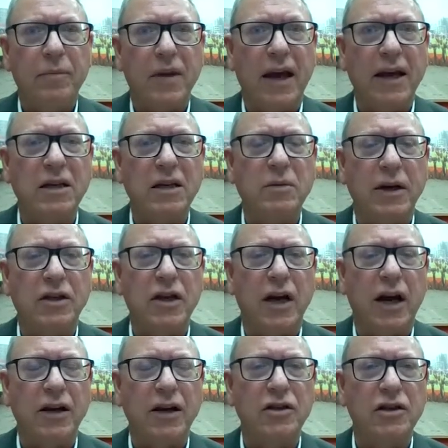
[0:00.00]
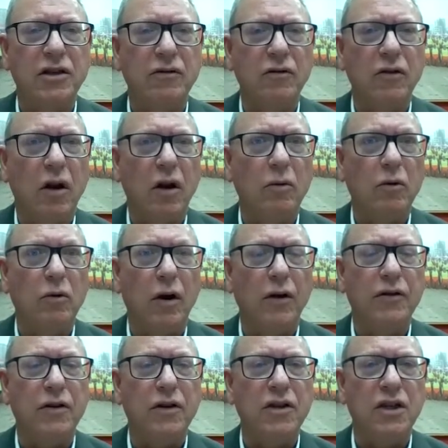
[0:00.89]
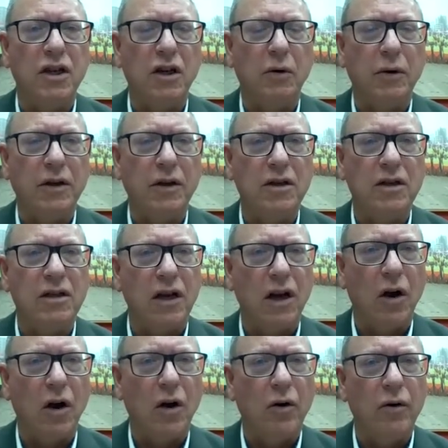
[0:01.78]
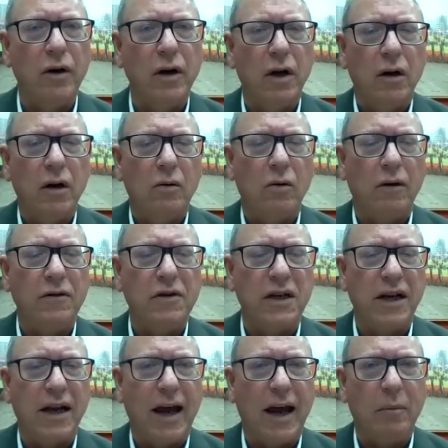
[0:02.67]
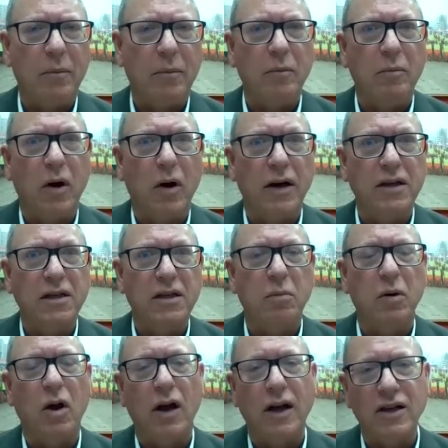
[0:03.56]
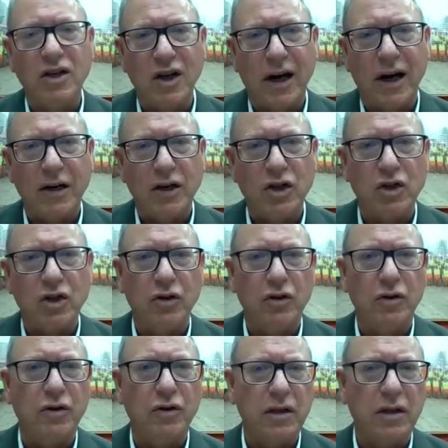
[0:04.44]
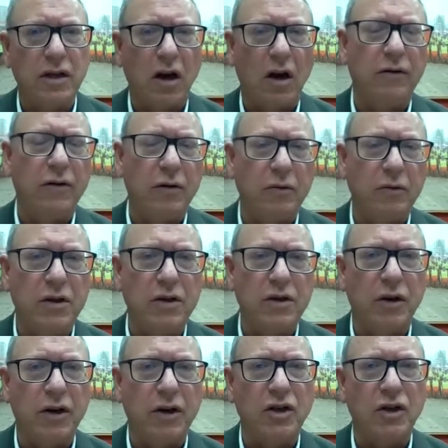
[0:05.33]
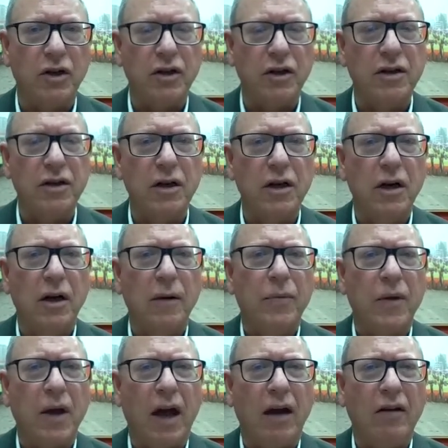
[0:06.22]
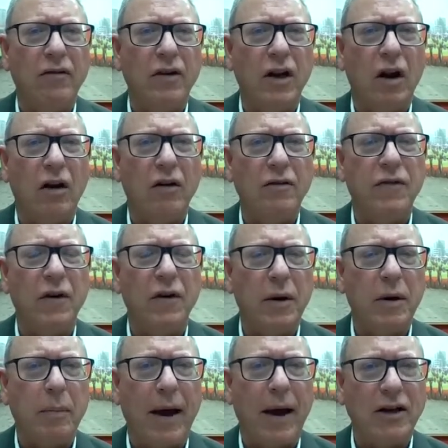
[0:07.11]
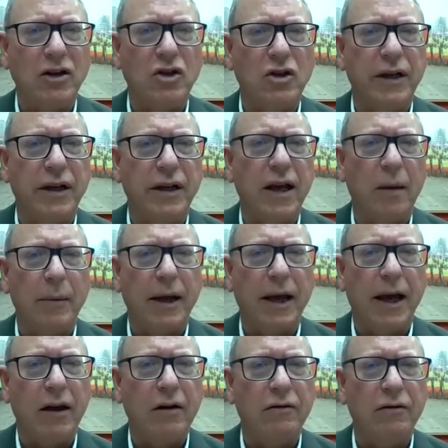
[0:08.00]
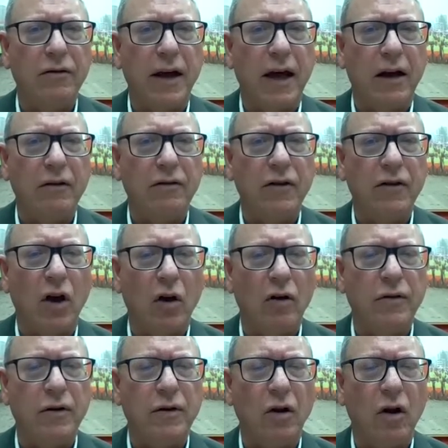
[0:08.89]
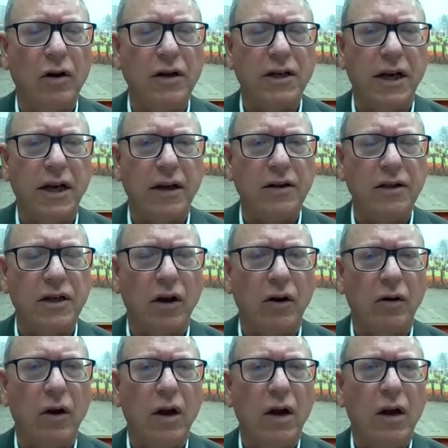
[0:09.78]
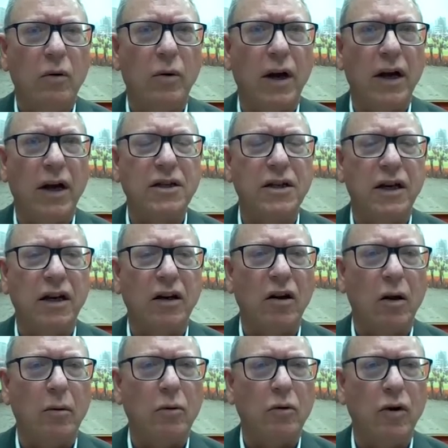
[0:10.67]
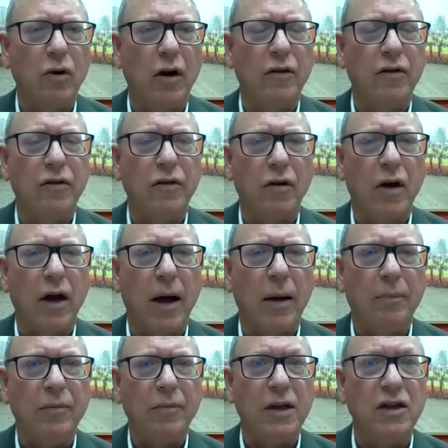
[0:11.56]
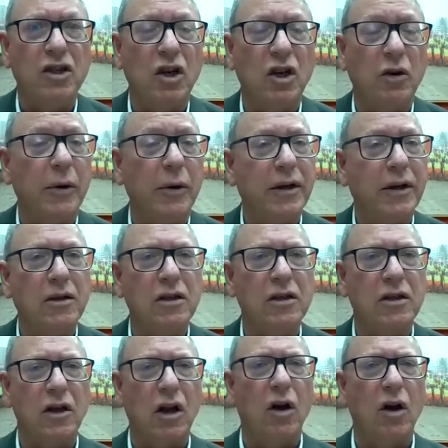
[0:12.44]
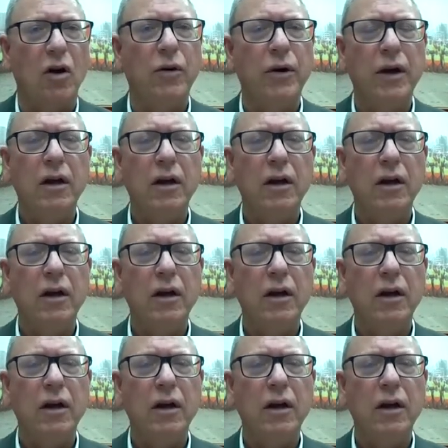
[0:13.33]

expectations of global growth continuing to slow obviously hampered by supply chain issues, COVID restrictions, and you know very patchily coming out of out of COVID lockdown. So we are seeing global growth um, continuing to slow,